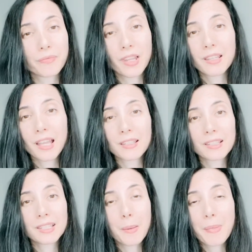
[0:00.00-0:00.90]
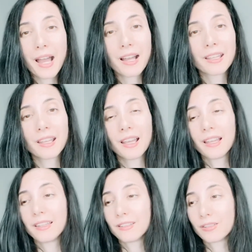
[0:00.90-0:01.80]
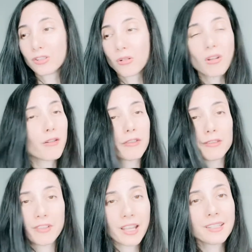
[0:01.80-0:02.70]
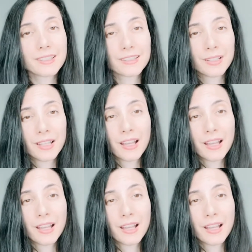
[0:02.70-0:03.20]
again, step back and don't offer advice.